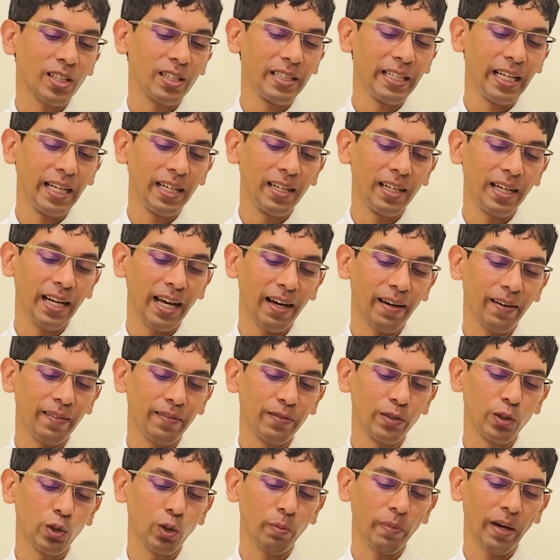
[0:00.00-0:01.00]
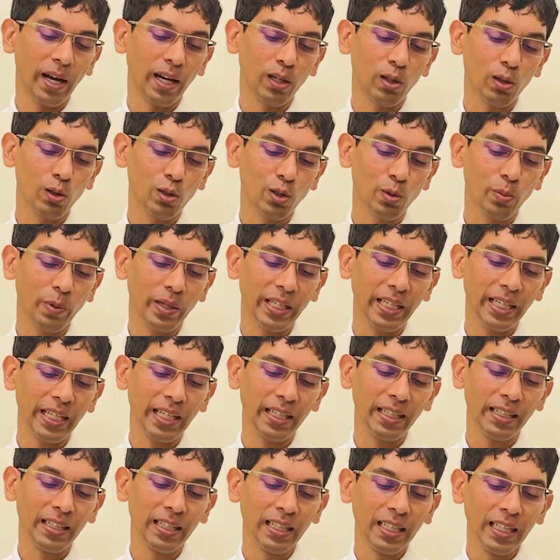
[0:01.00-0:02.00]
they didn't have Zomato,
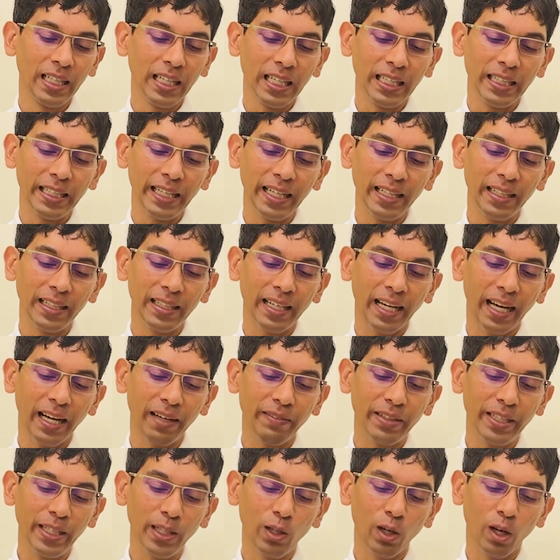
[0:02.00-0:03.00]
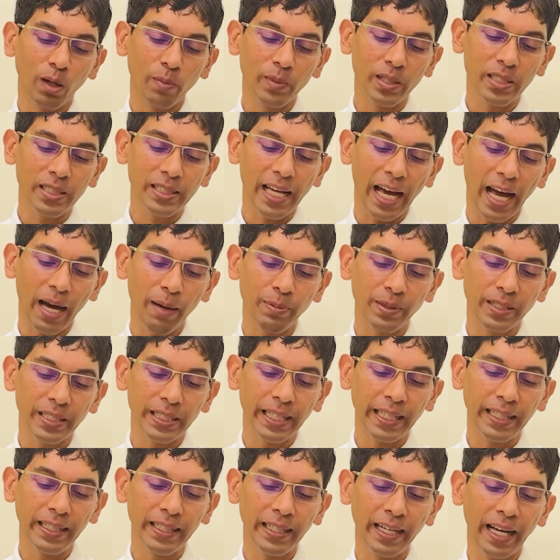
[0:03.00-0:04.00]
Swiggy, they didn't have e-commerce apps,
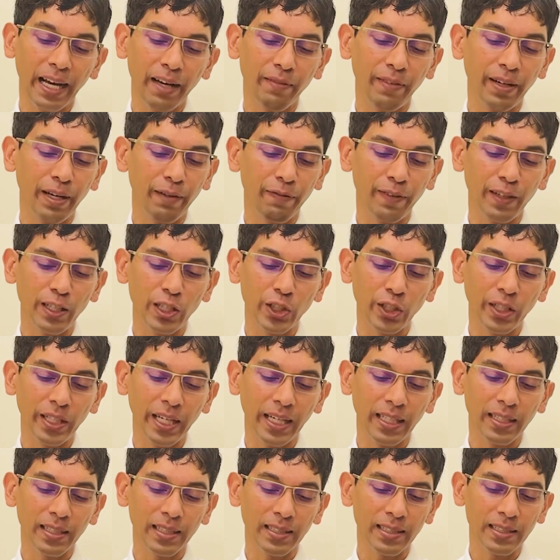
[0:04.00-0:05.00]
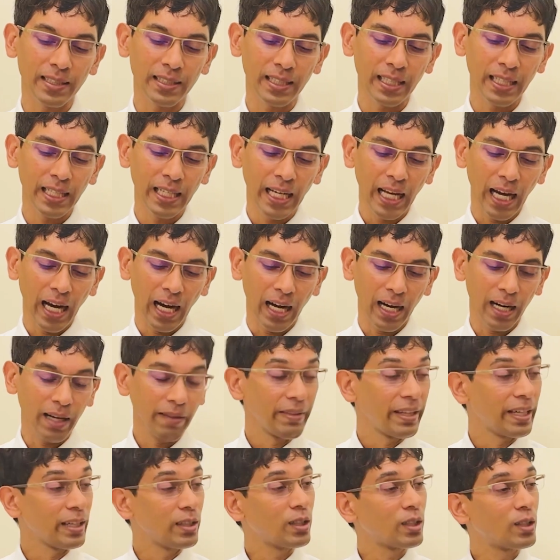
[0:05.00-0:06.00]
they didn't have refrigerators,
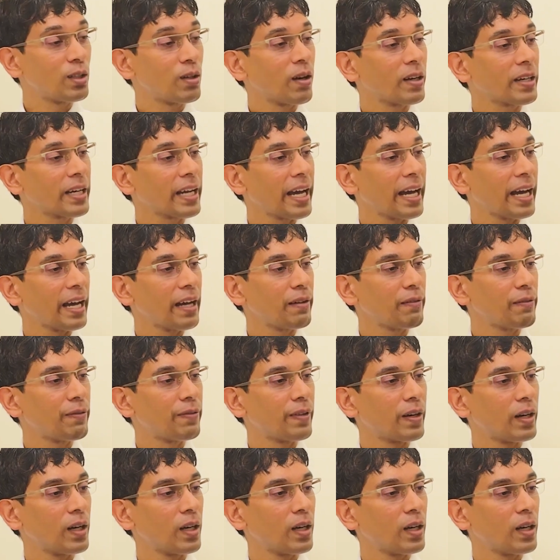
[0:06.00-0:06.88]
they did not have,